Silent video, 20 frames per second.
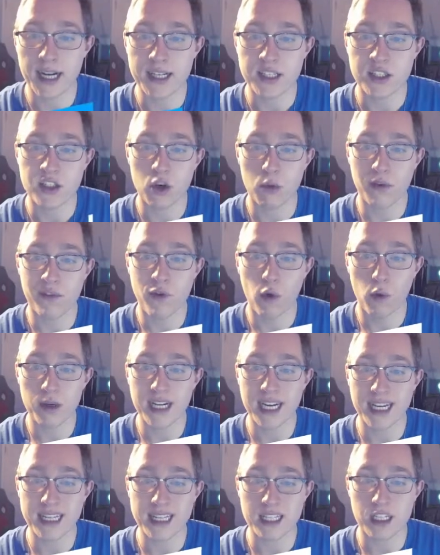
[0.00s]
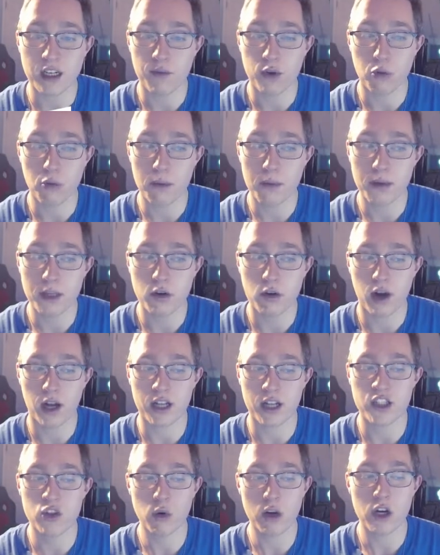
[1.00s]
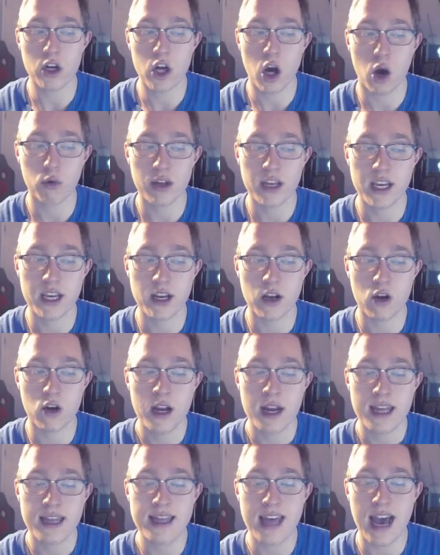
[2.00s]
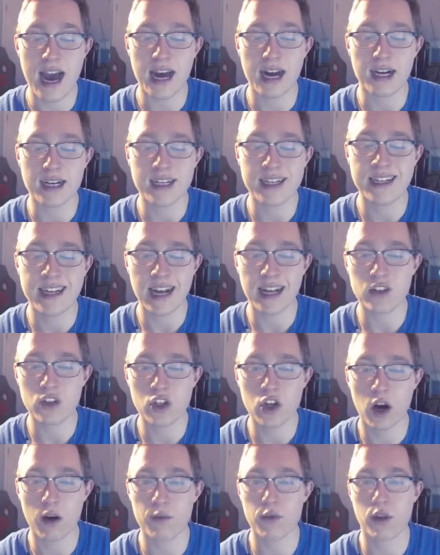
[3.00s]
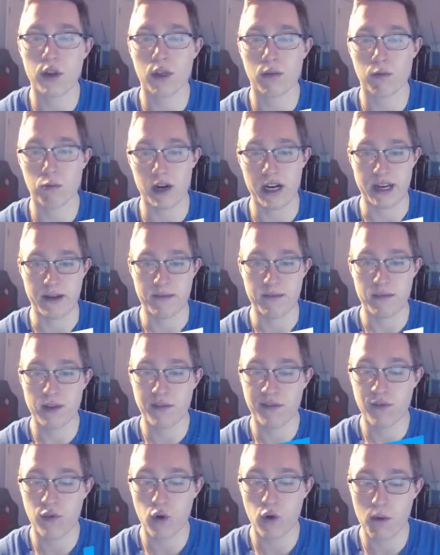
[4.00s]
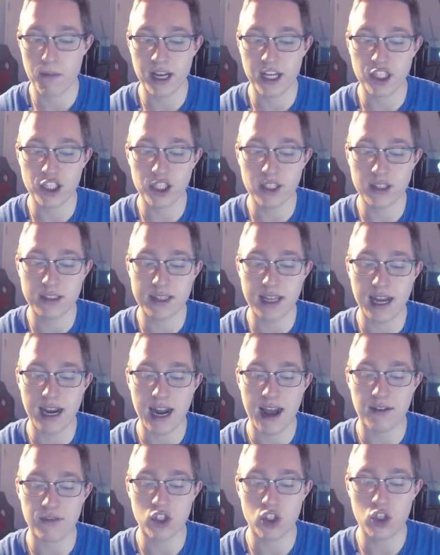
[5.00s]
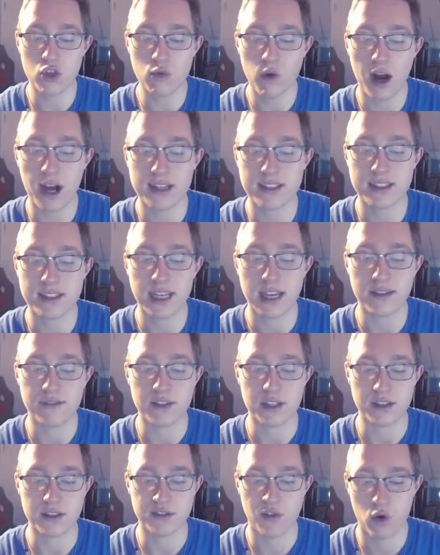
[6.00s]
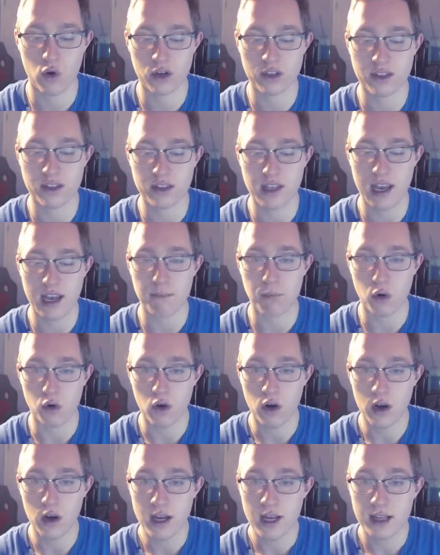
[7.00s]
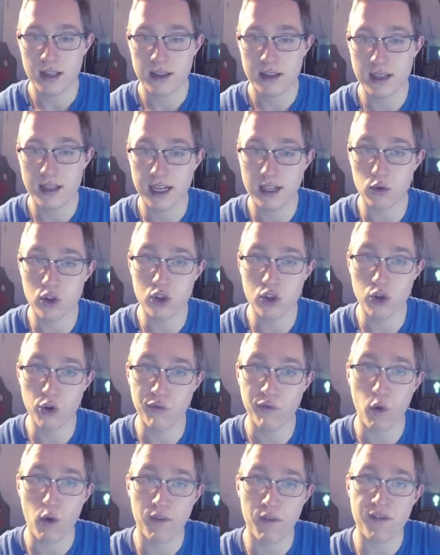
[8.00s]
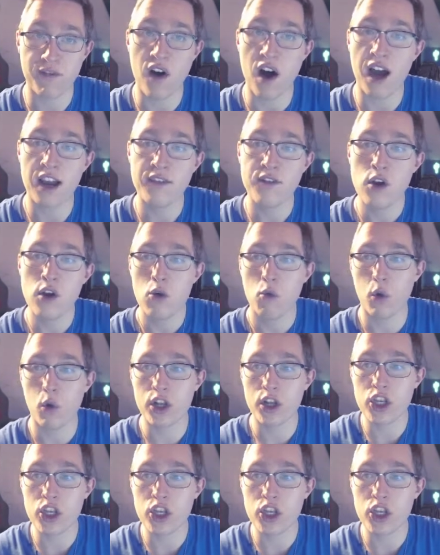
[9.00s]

so before we get in the cover 3 beater, I do want to note here that against cover 3, formations that have 2 high safeties, for example, nickel 2-4-5, when